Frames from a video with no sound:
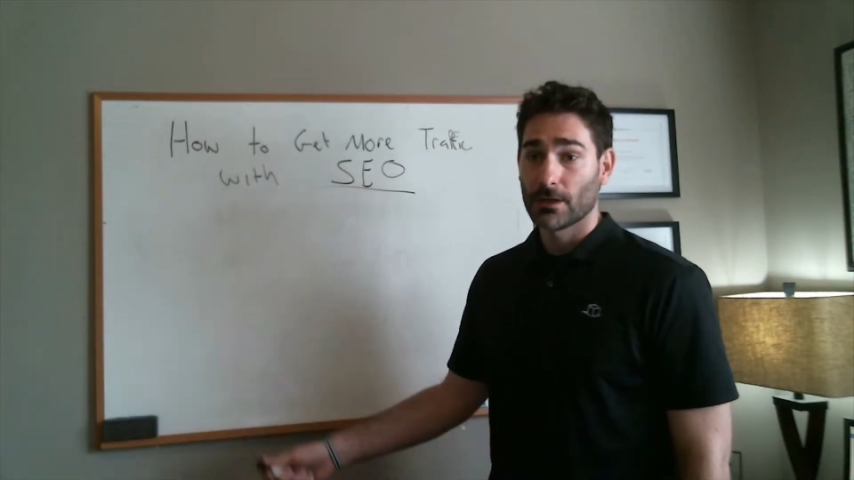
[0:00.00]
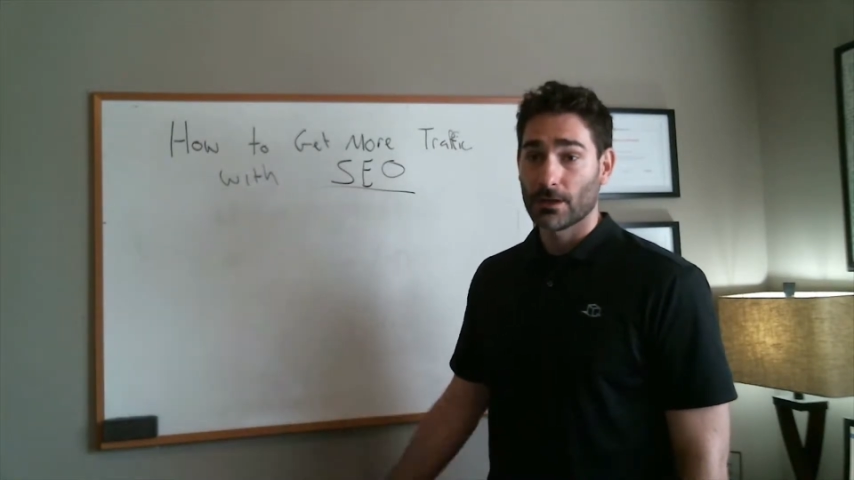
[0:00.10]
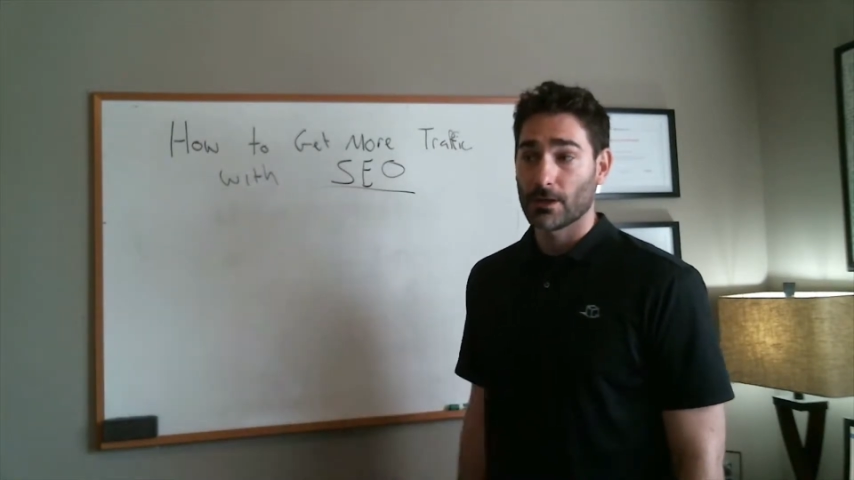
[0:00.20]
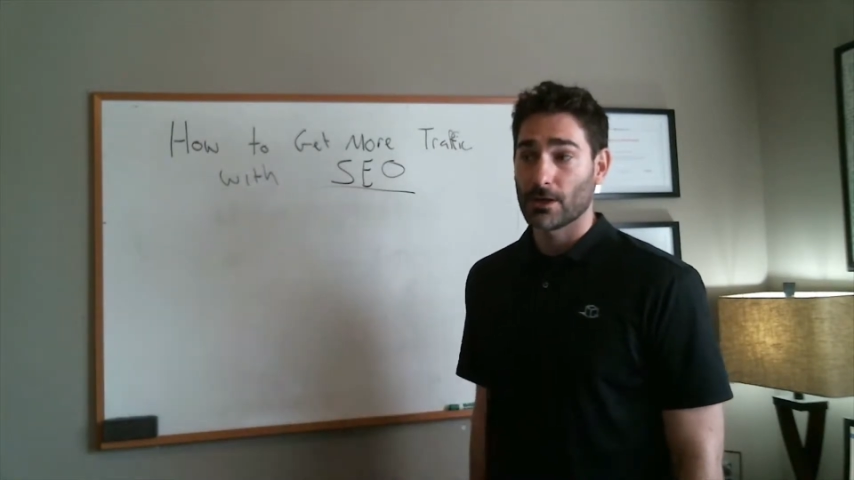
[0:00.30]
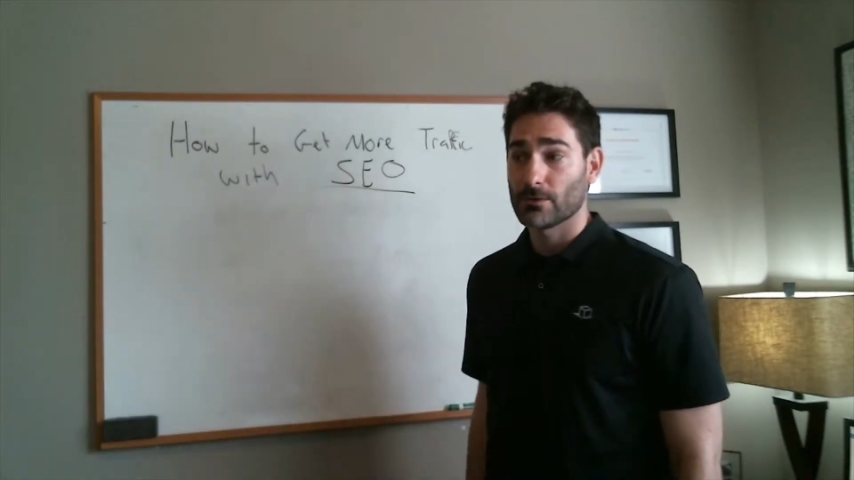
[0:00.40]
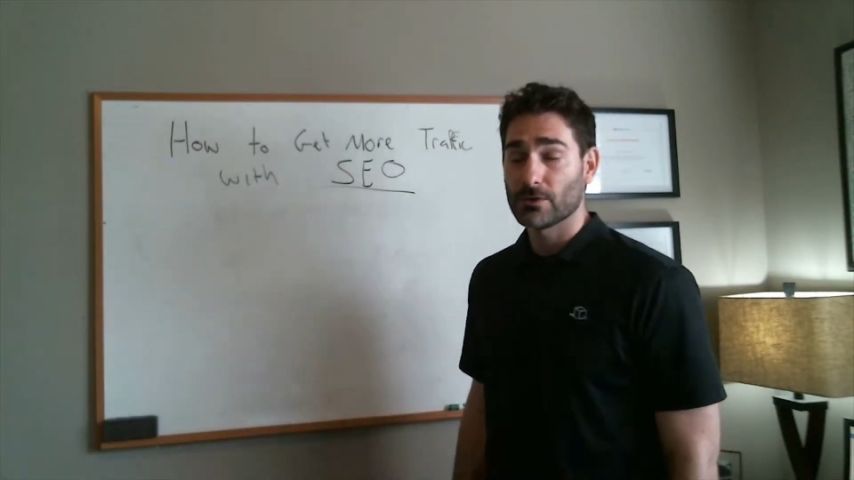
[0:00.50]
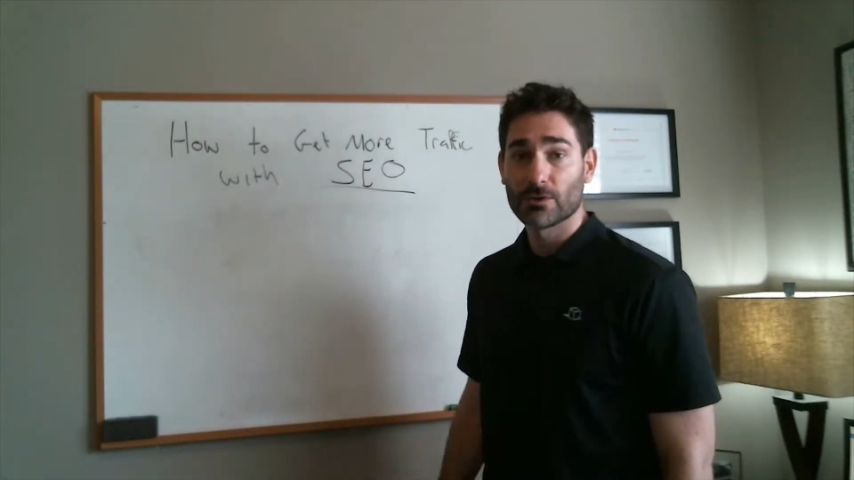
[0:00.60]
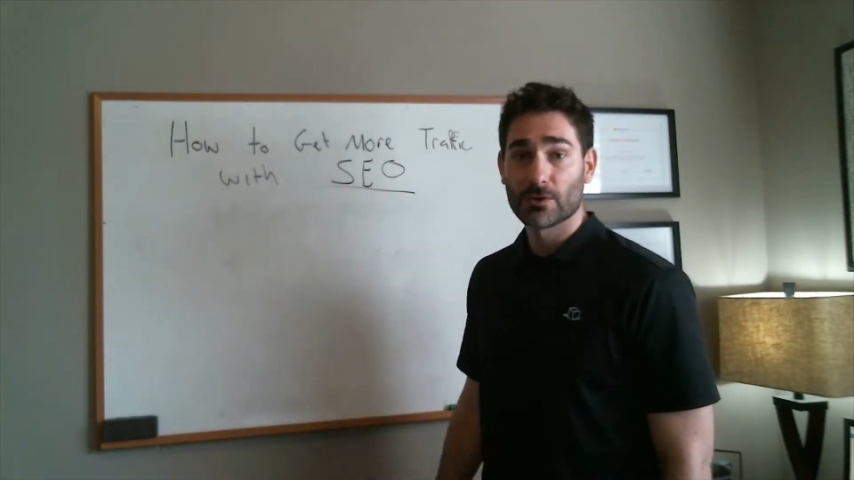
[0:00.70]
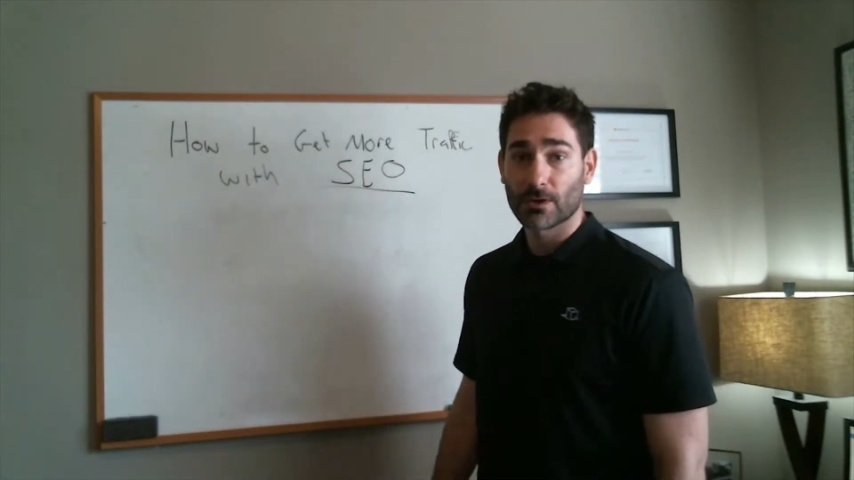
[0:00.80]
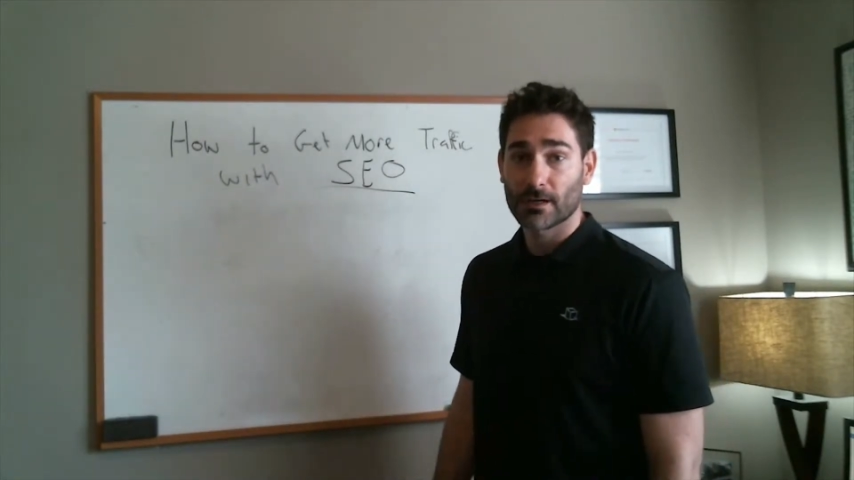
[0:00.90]
New
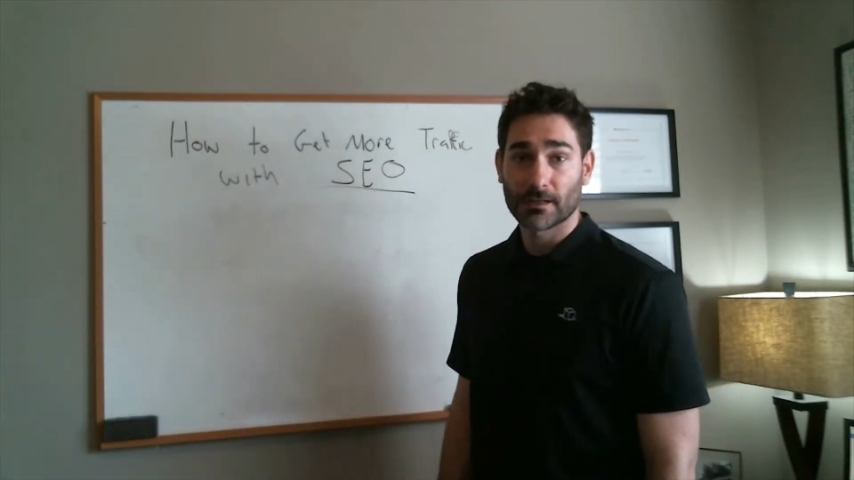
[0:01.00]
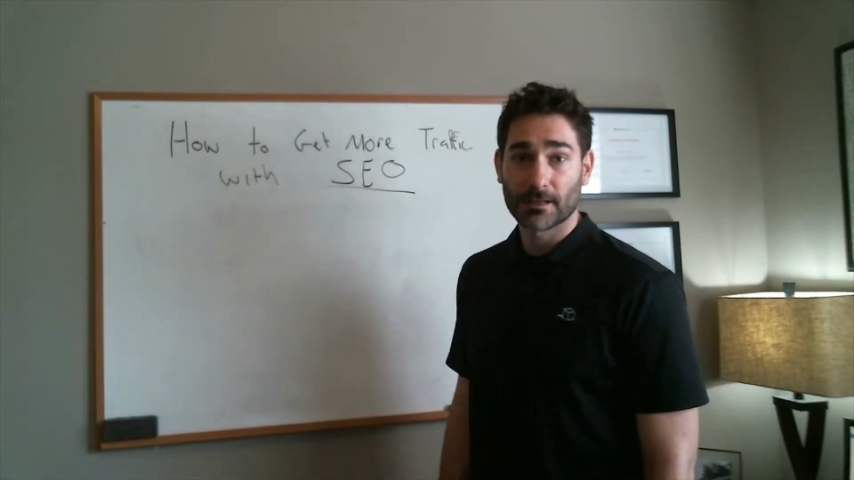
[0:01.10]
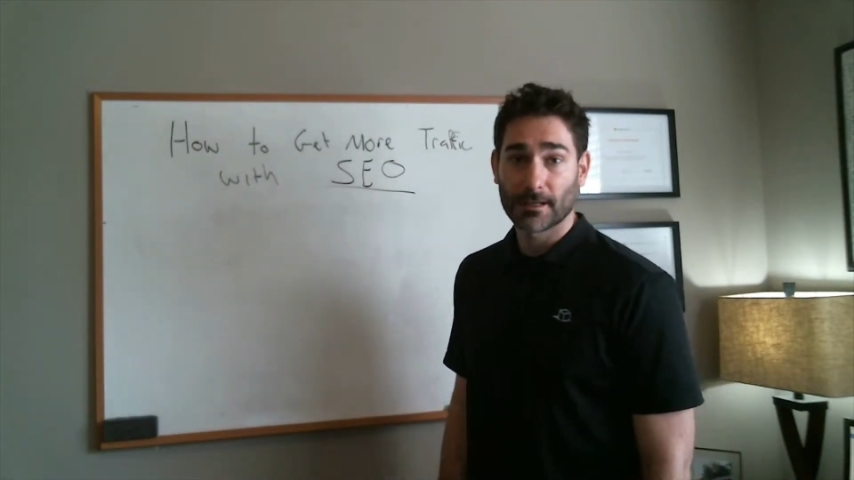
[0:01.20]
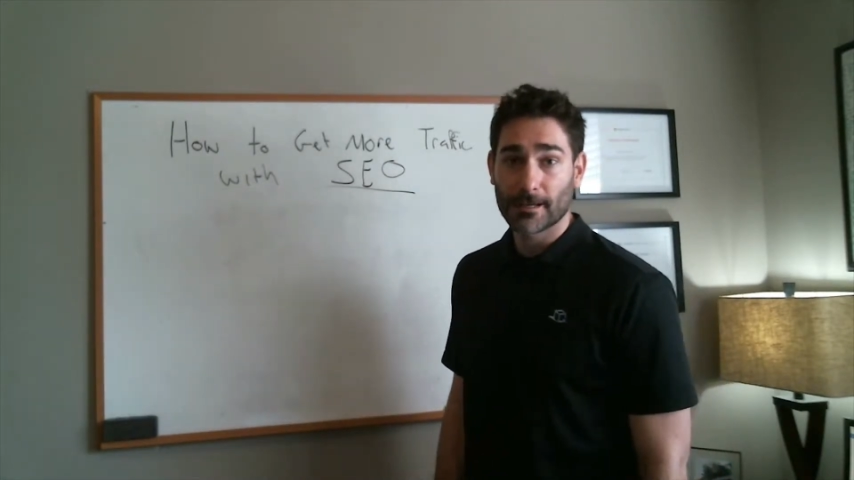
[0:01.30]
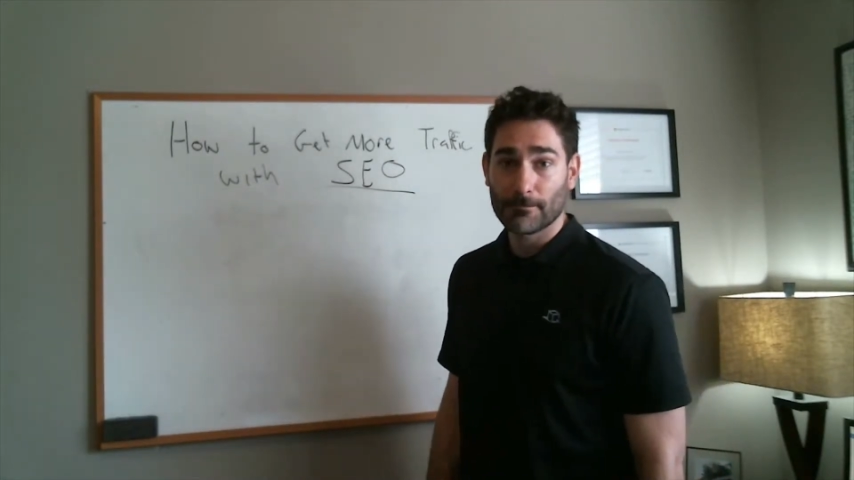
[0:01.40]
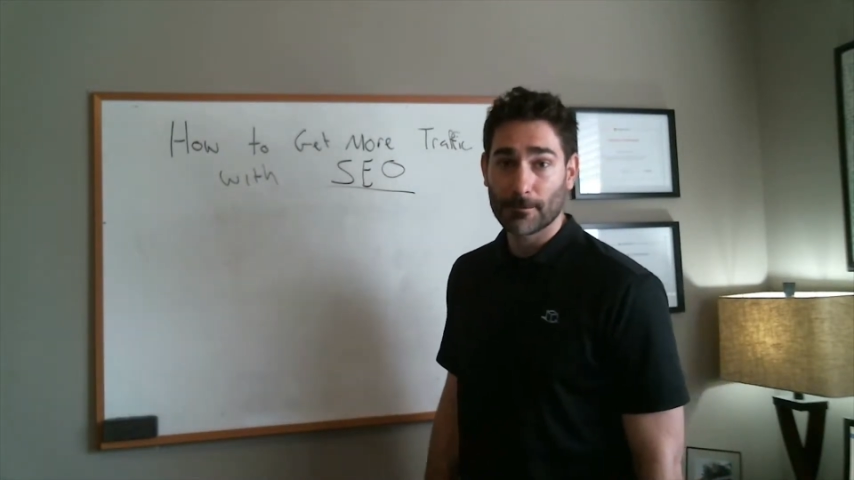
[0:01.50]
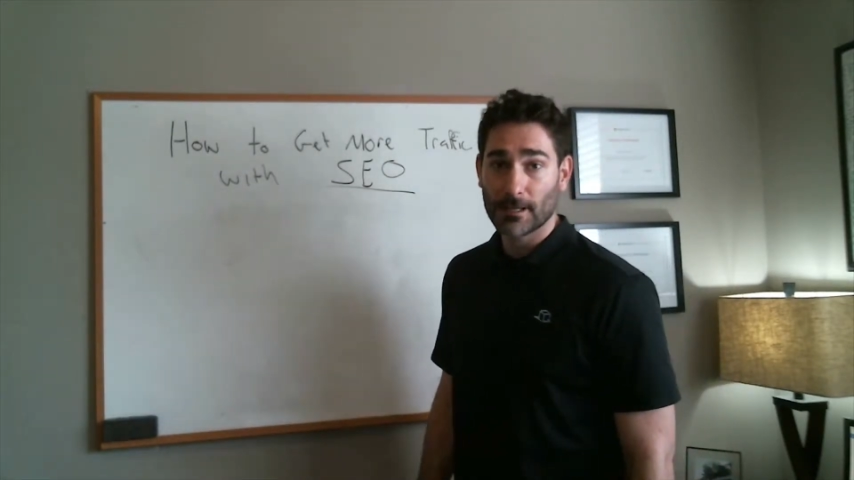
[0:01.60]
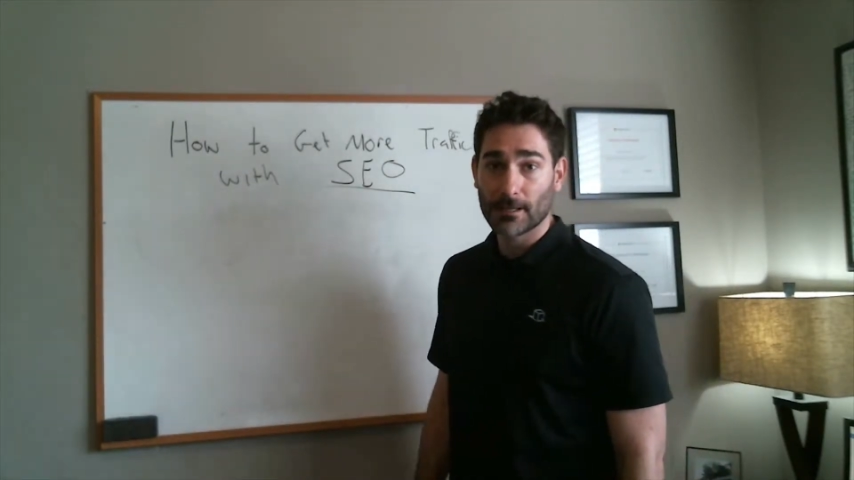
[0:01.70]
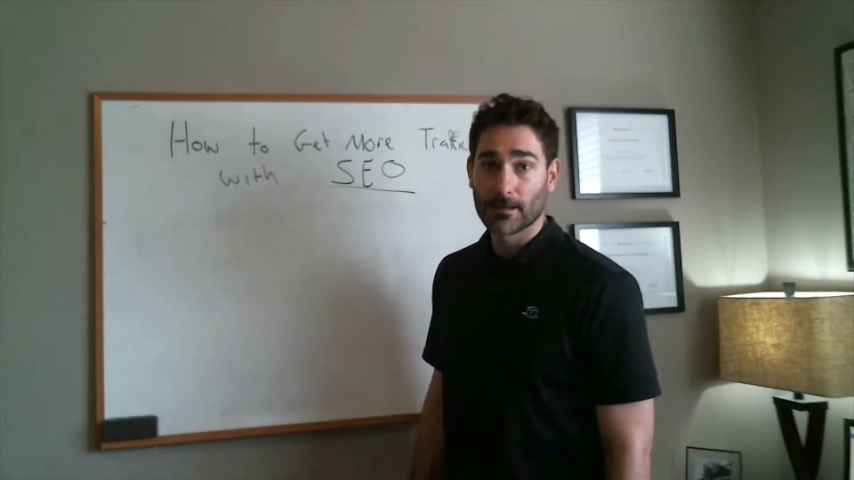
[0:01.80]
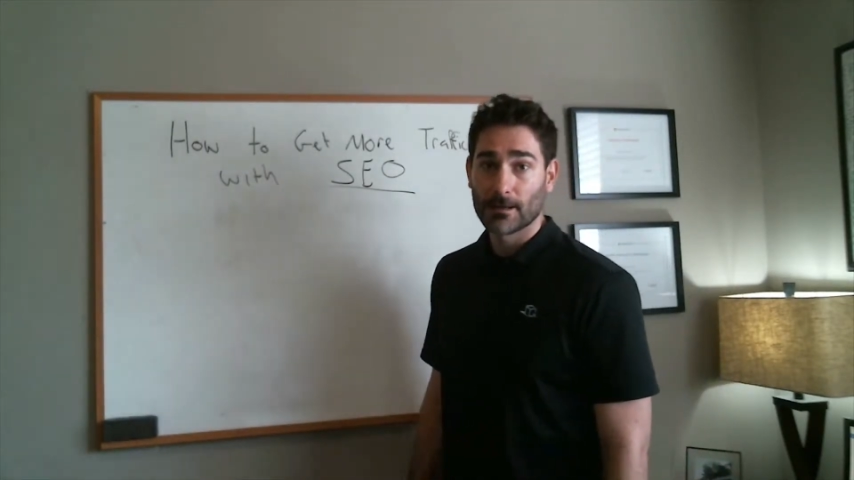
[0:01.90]
York cleaning
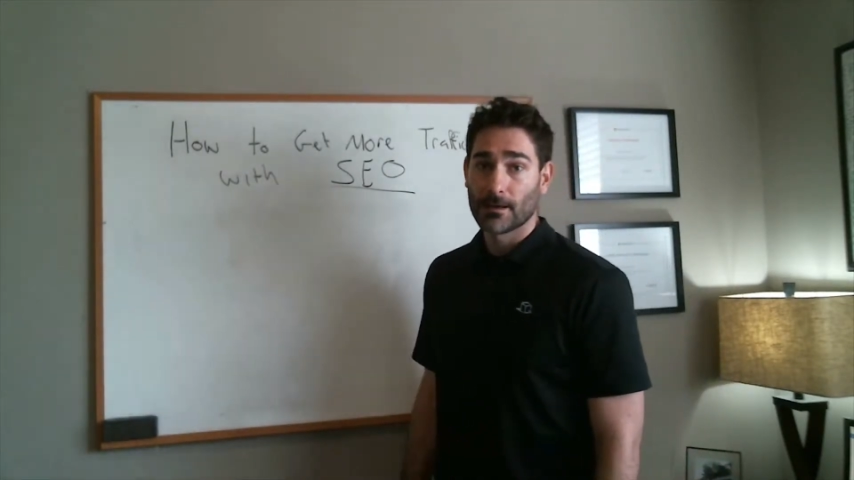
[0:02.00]
company,